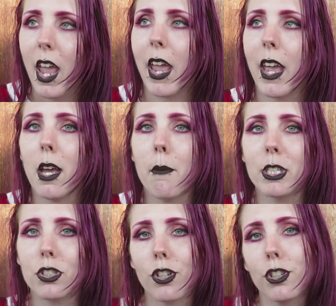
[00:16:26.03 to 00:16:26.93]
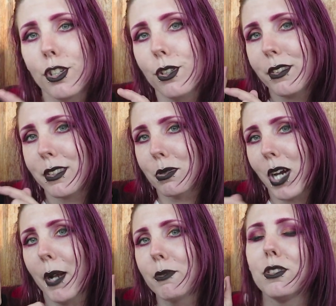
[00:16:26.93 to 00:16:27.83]
And make sure you
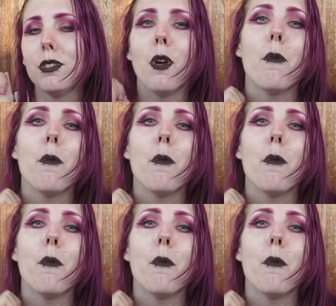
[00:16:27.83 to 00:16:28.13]
subscribe to